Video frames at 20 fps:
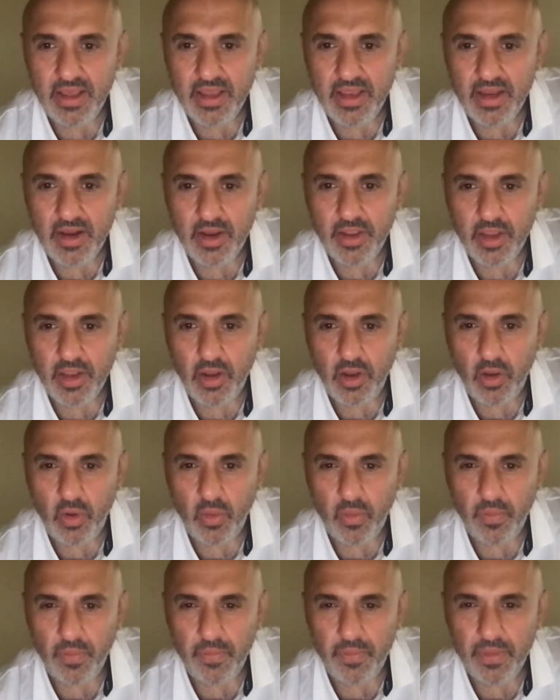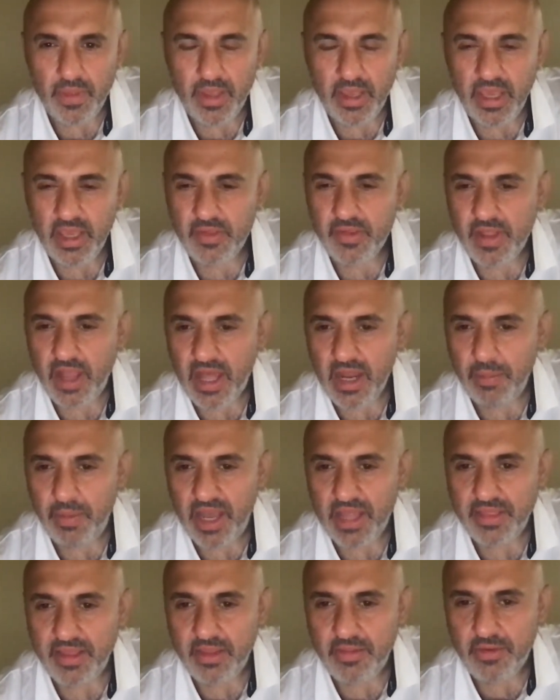Here you go. He's talking
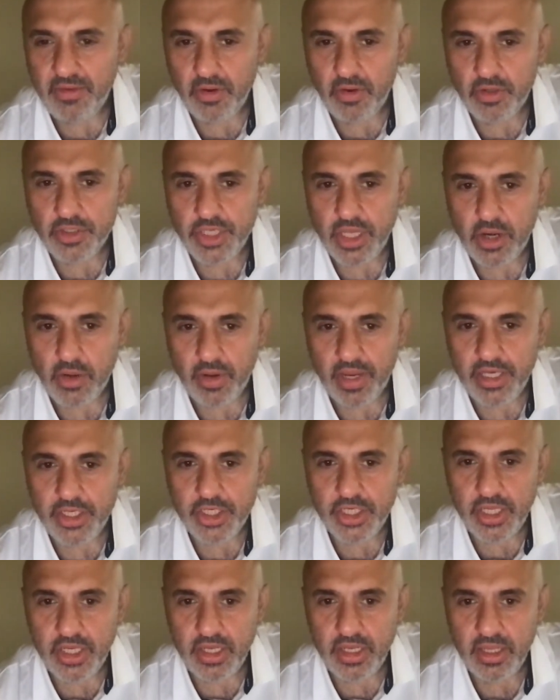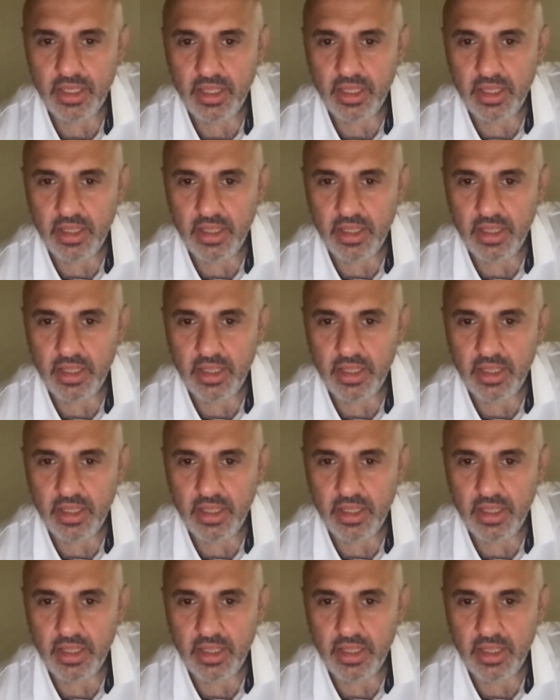about the eternal generation